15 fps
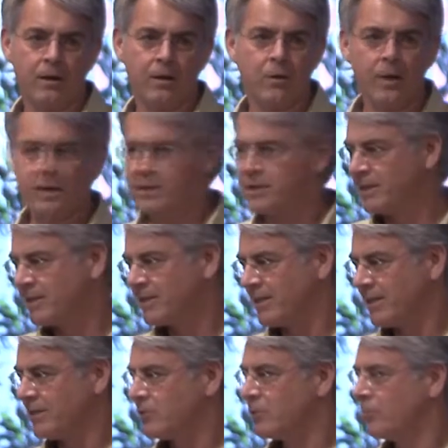questions,
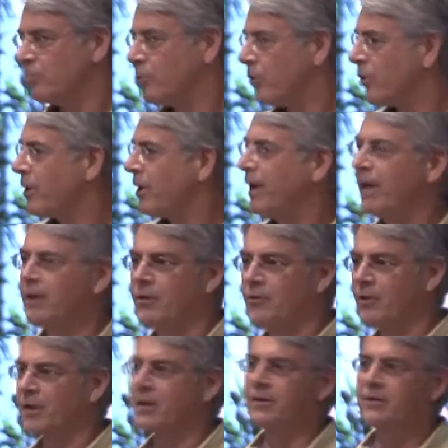and to broaden out and
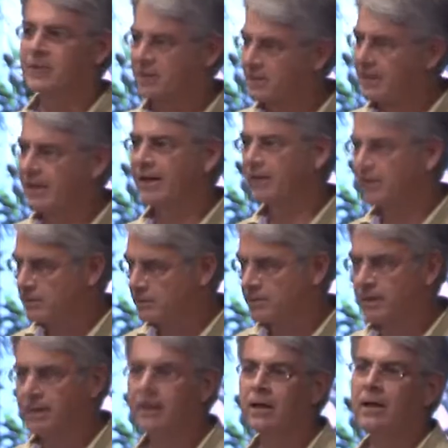think at this scale
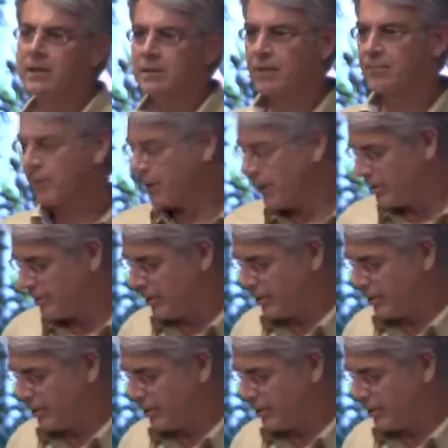is something I'm